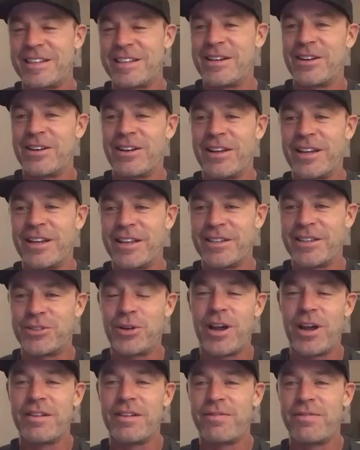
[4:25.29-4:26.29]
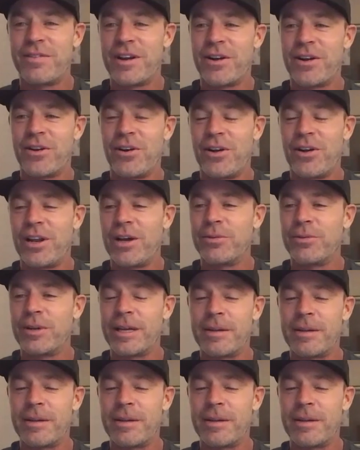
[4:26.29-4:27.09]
And you're like trying to figure it all out.